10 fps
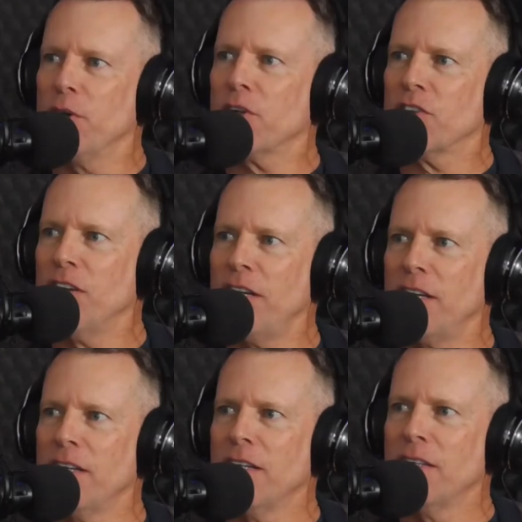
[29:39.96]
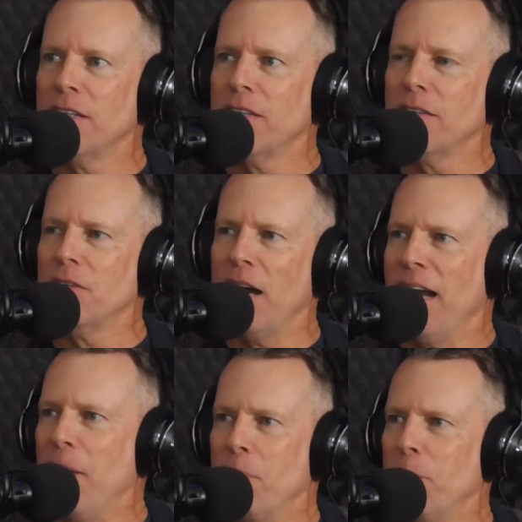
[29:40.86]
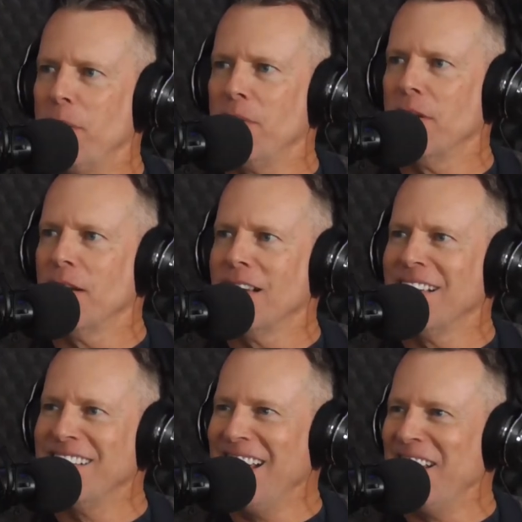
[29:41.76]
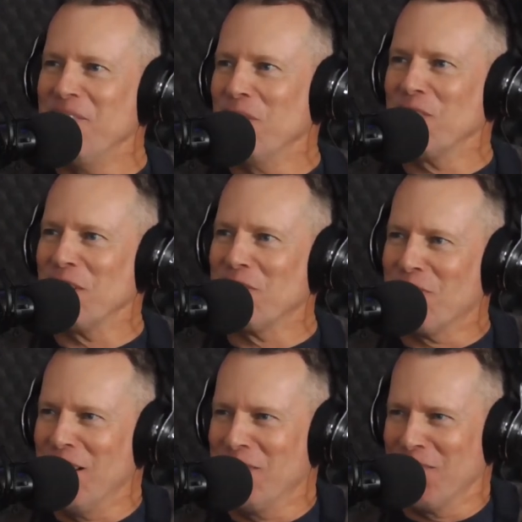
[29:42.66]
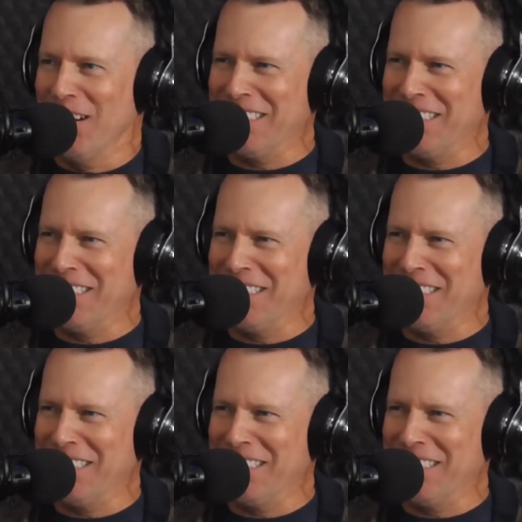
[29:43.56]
New York City. I happen because to be, he likes his French yeah, restaurants. he must like French